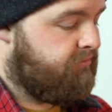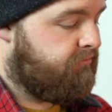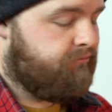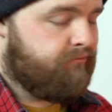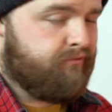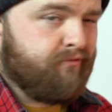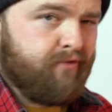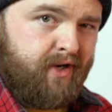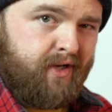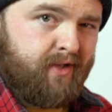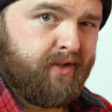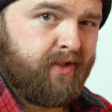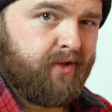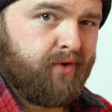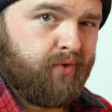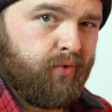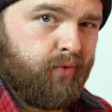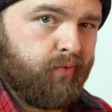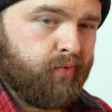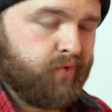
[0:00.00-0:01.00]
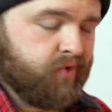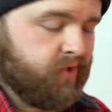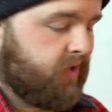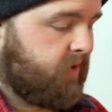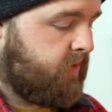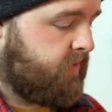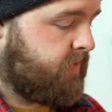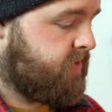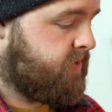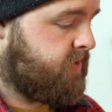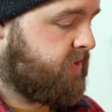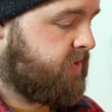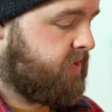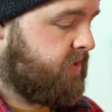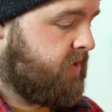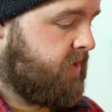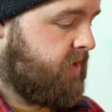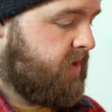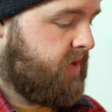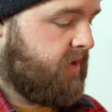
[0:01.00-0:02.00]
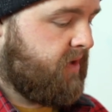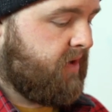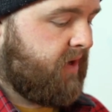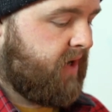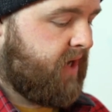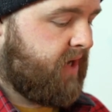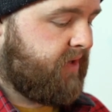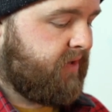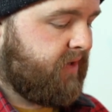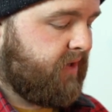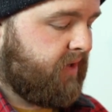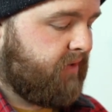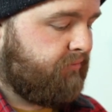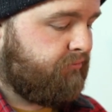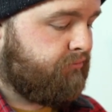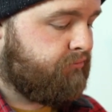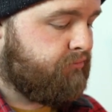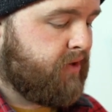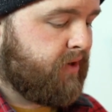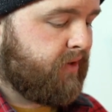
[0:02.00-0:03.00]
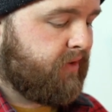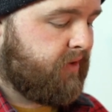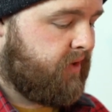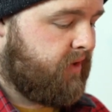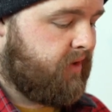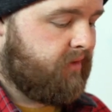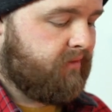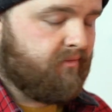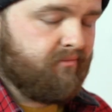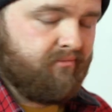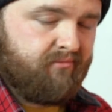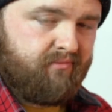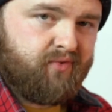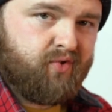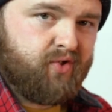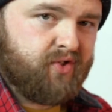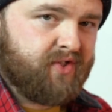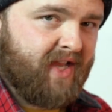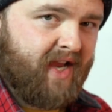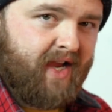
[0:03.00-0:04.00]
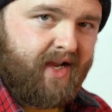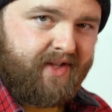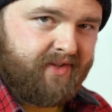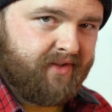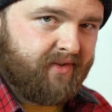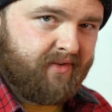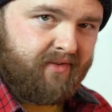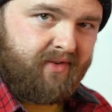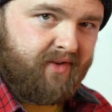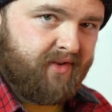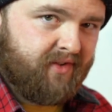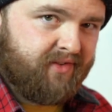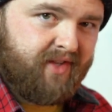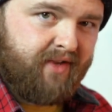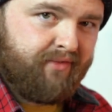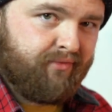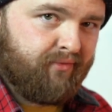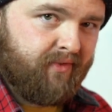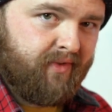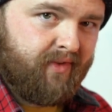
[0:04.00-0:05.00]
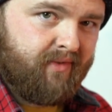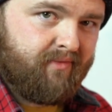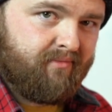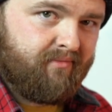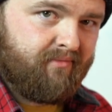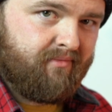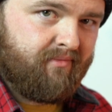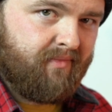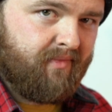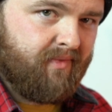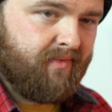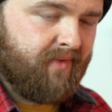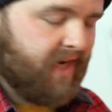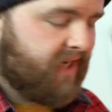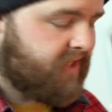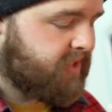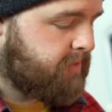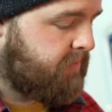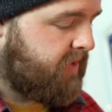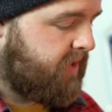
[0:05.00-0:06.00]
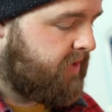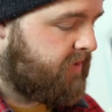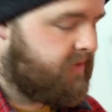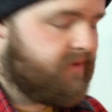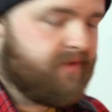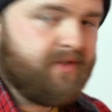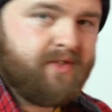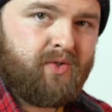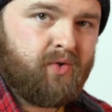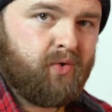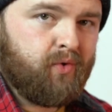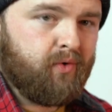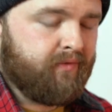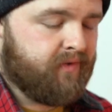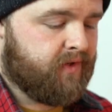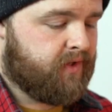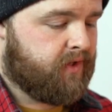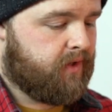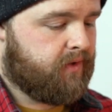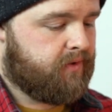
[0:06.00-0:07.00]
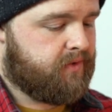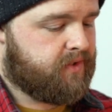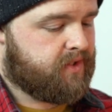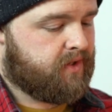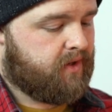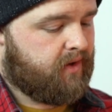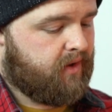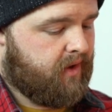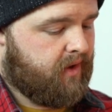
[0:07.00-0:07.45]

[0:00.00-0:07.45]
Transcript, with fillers: really cool shots, and it can really just add a different aspect to your videos.